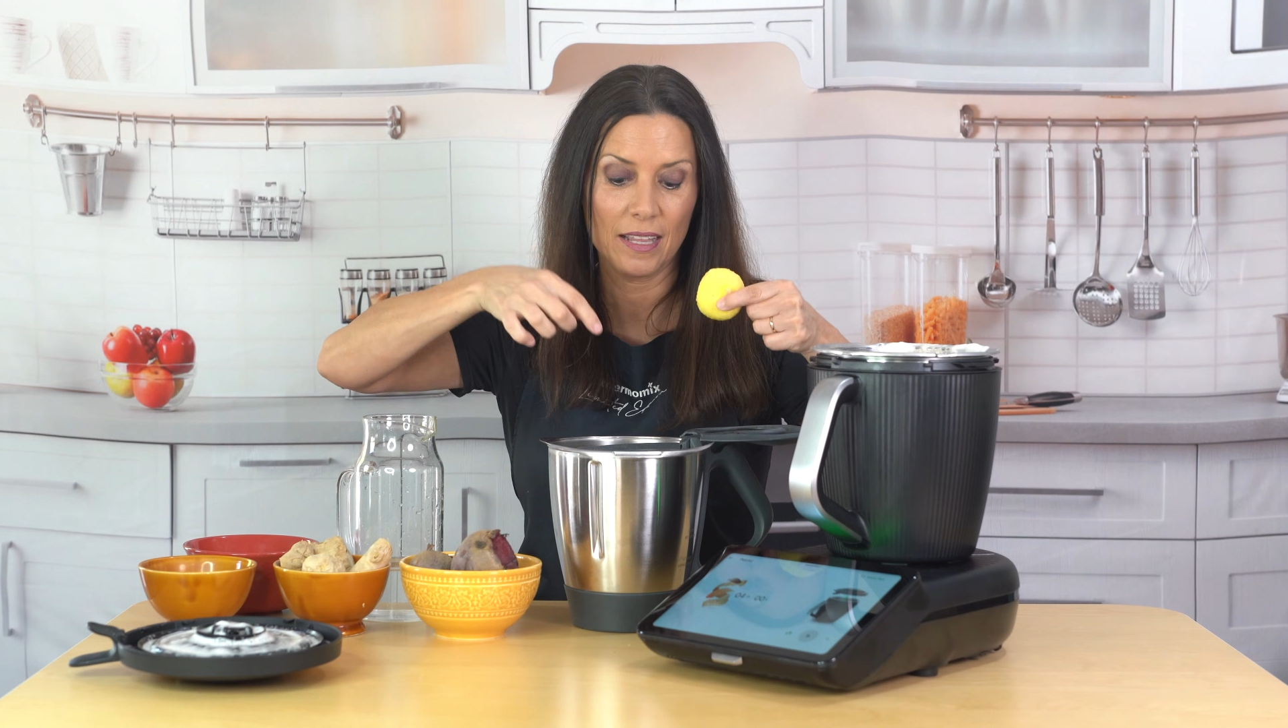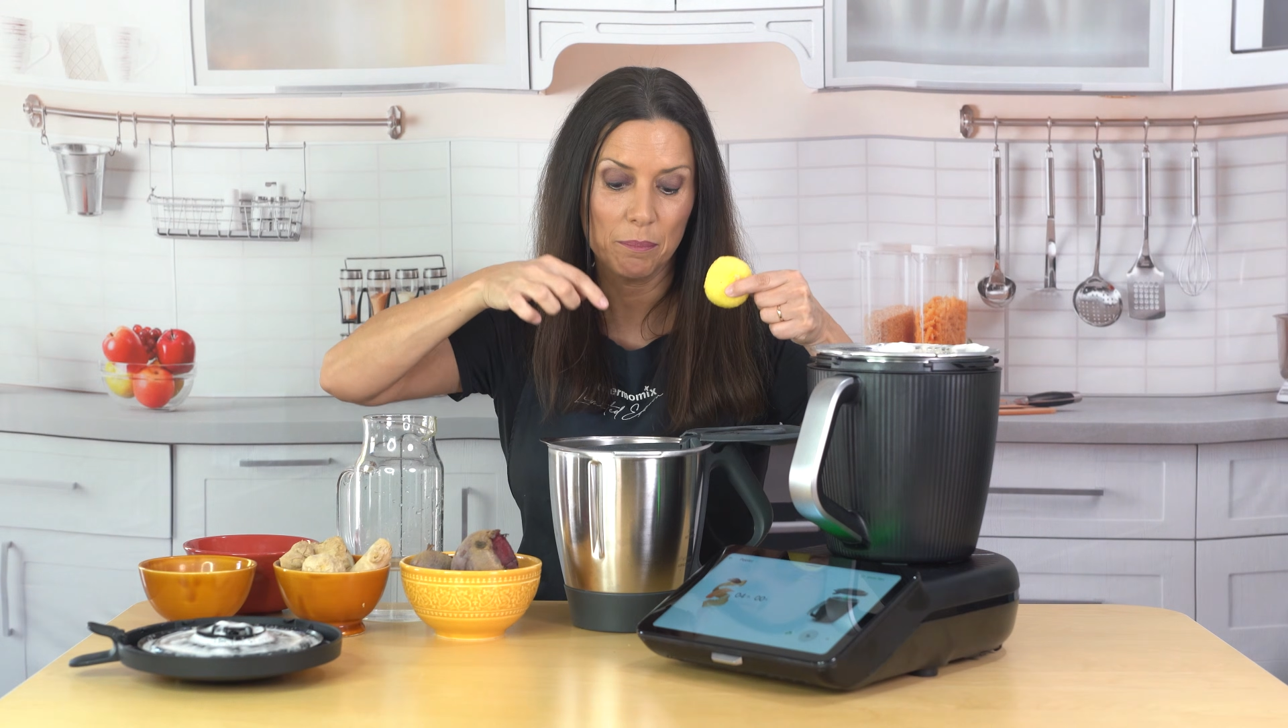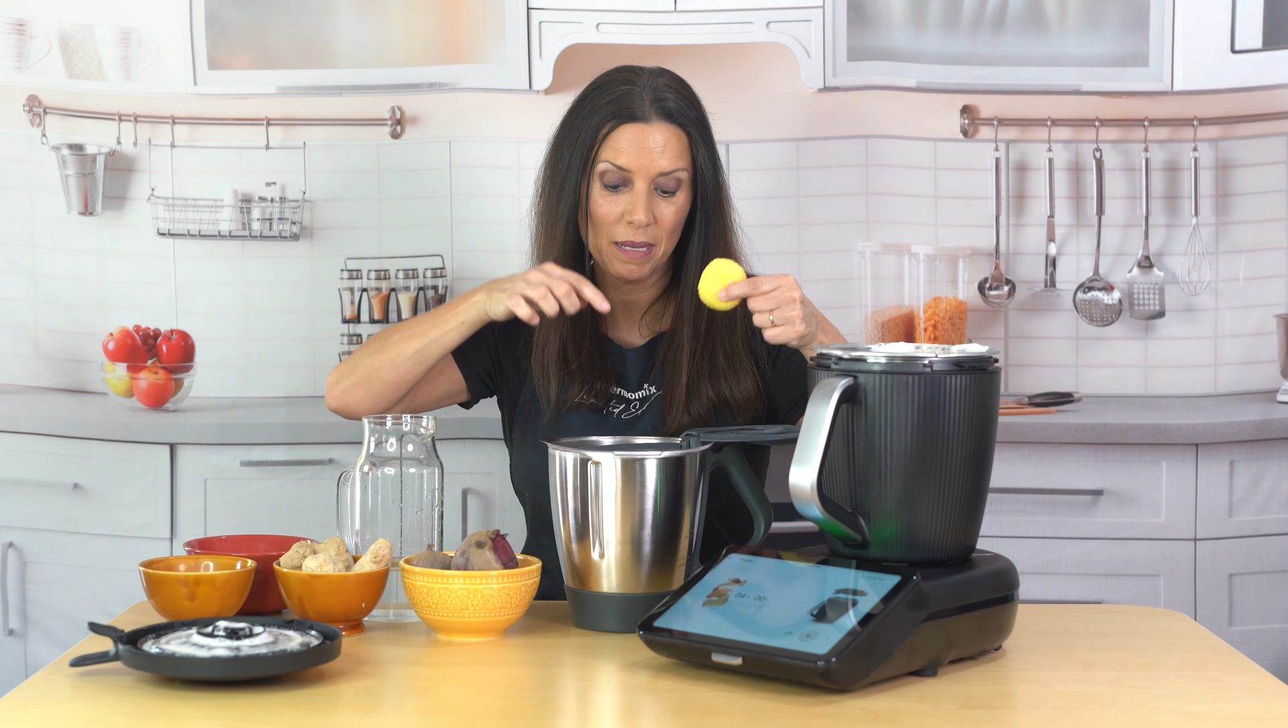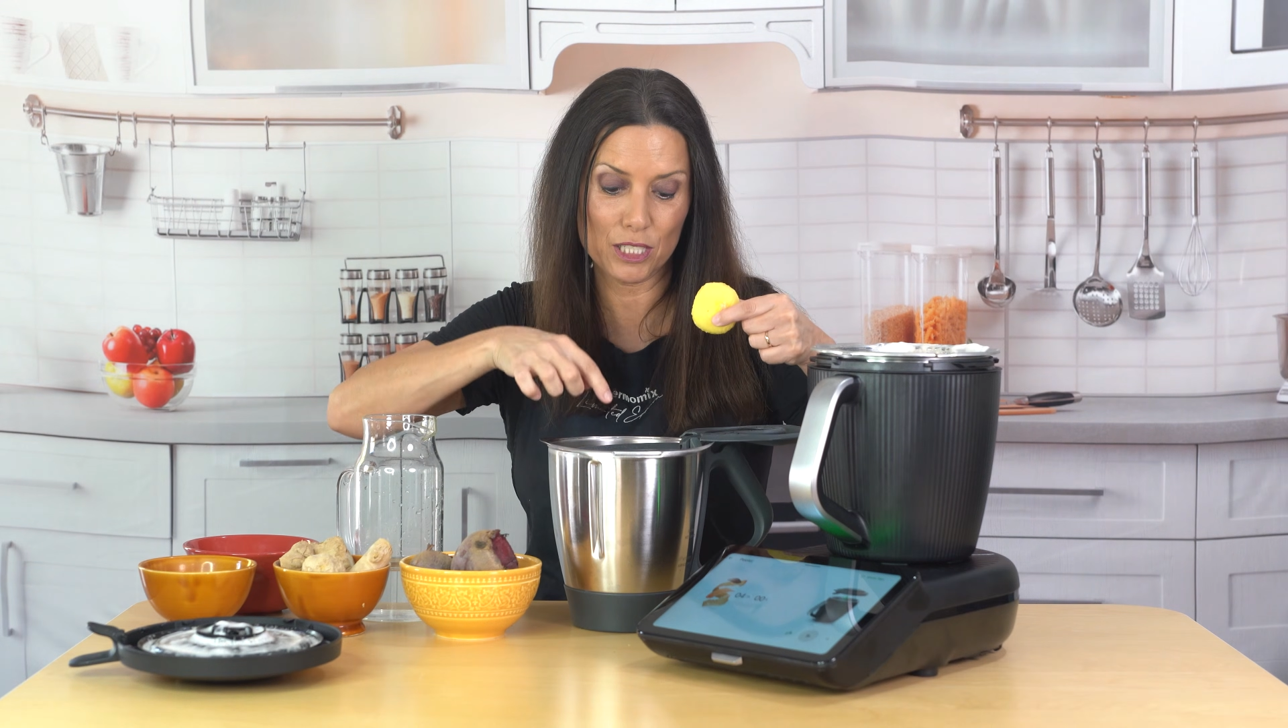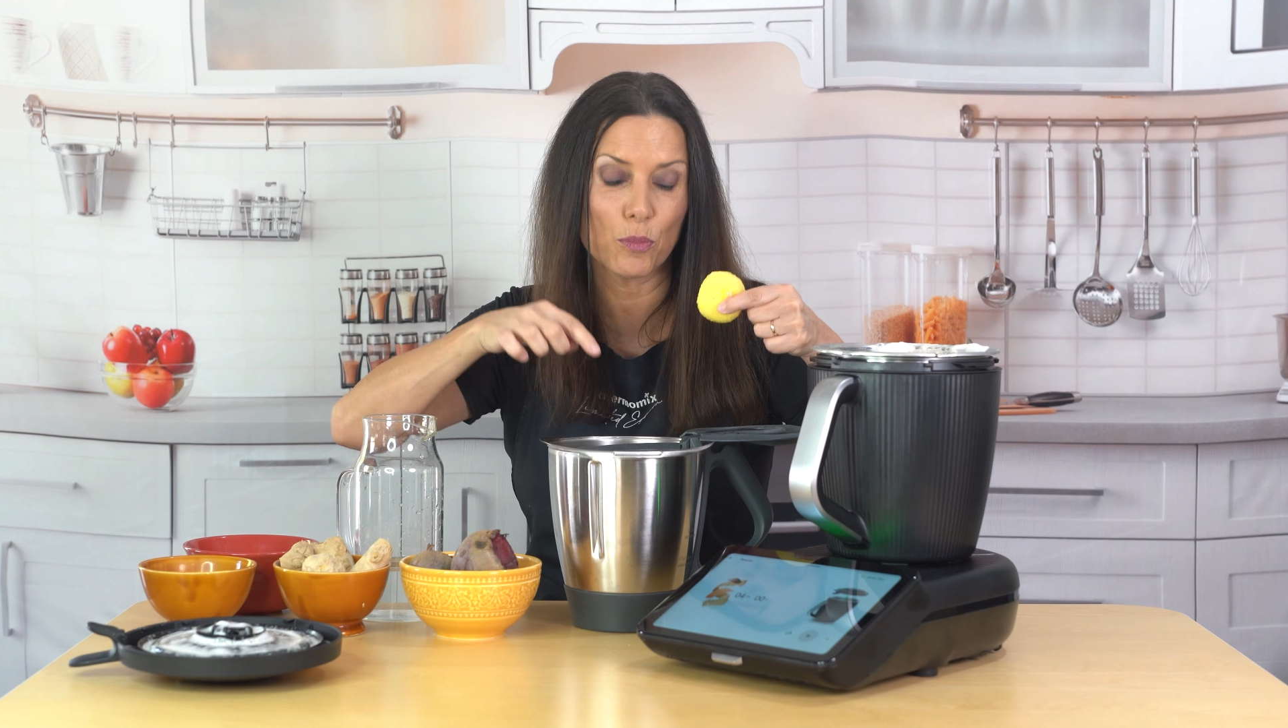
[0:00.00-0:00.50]
and
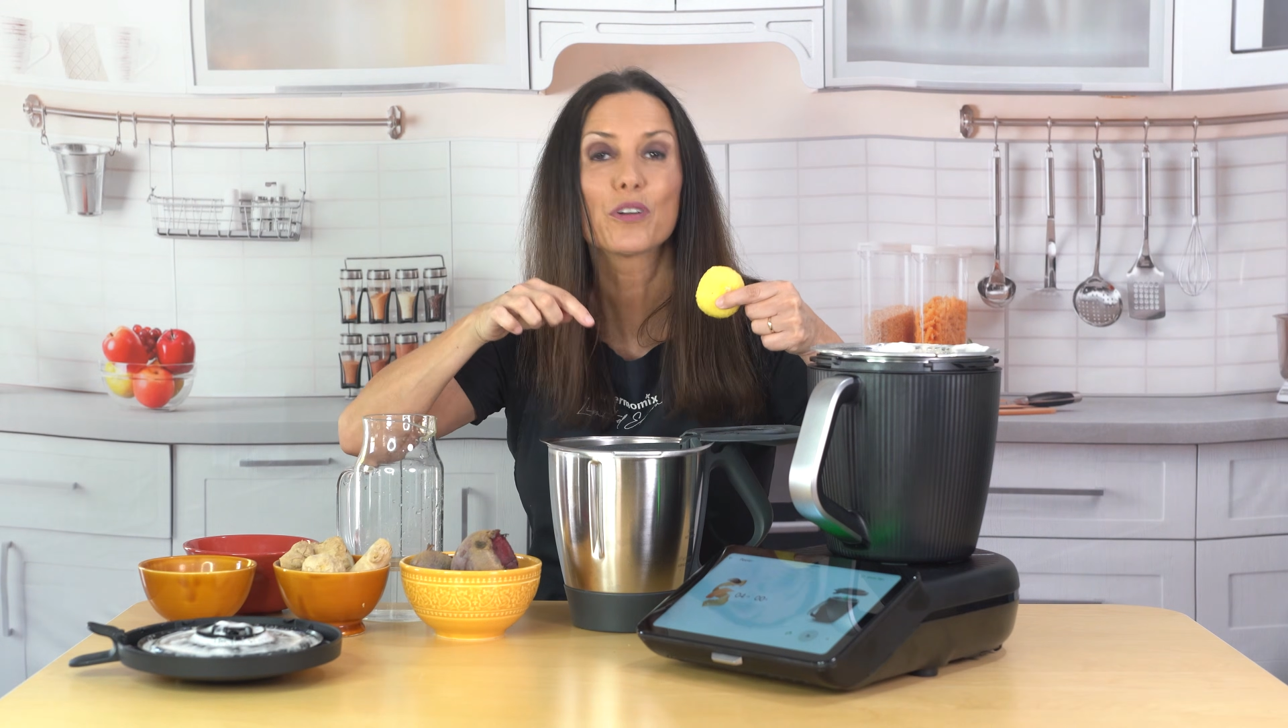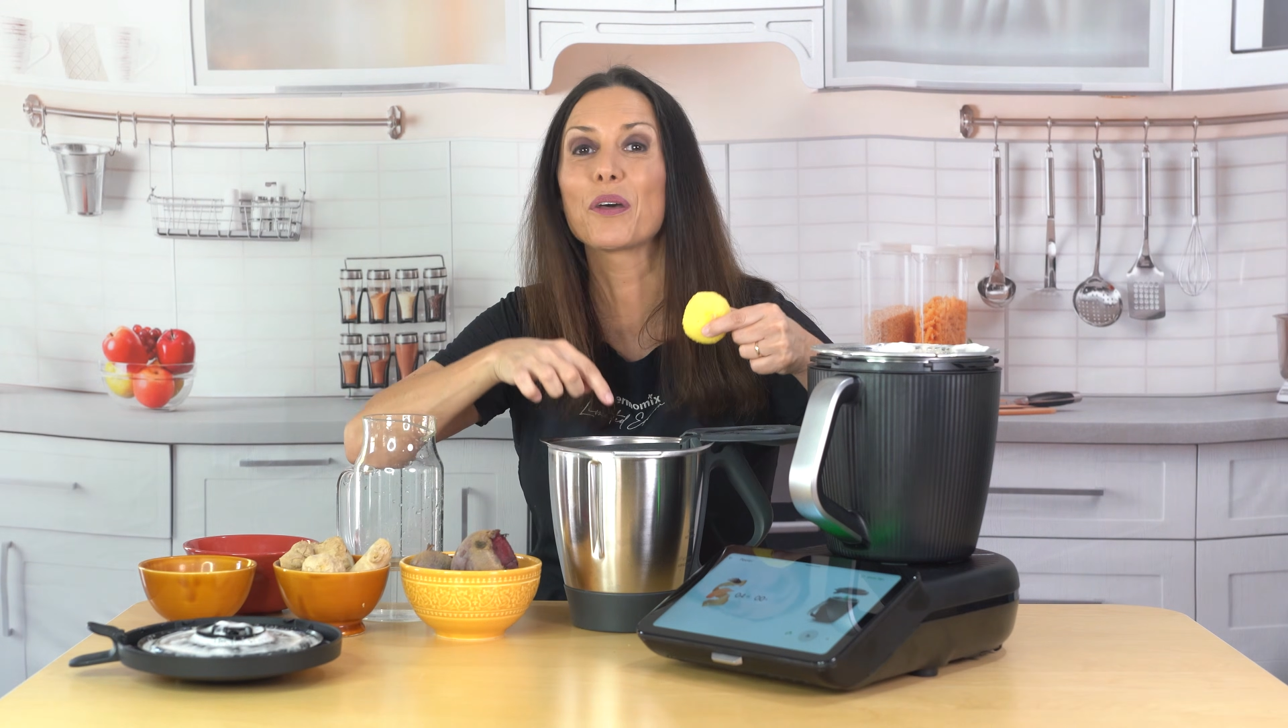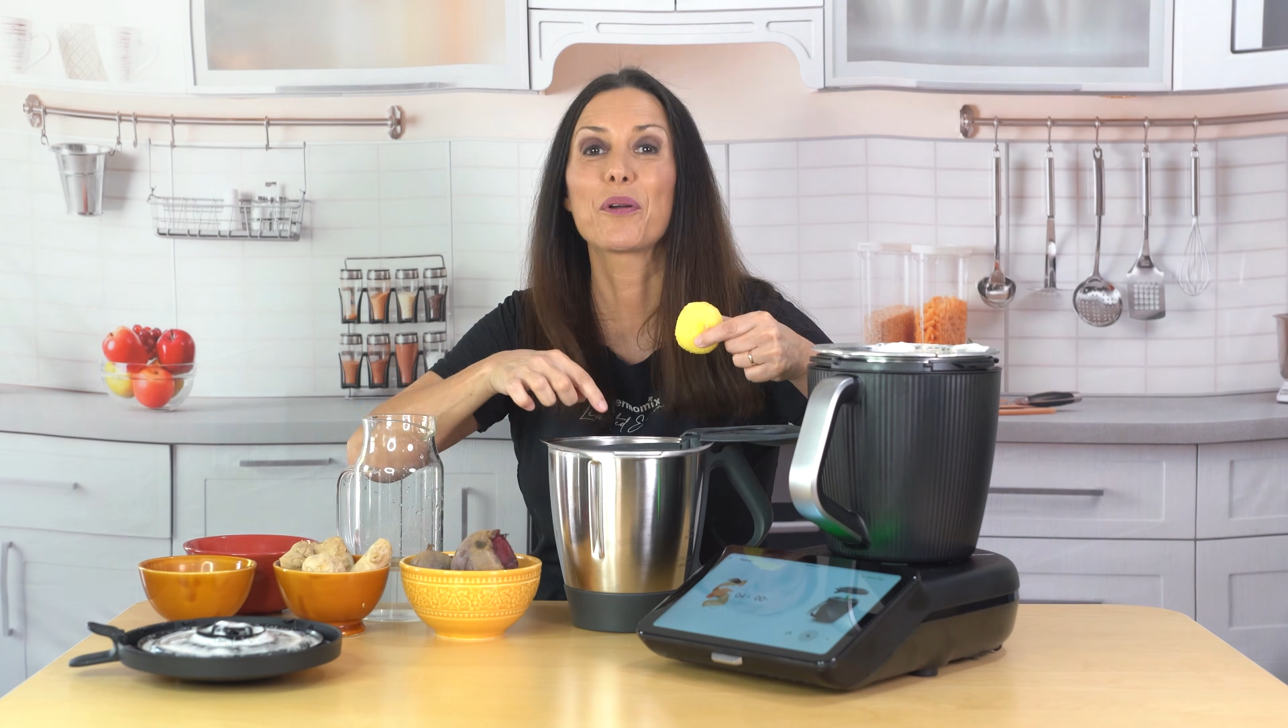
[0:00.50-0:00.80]
much more that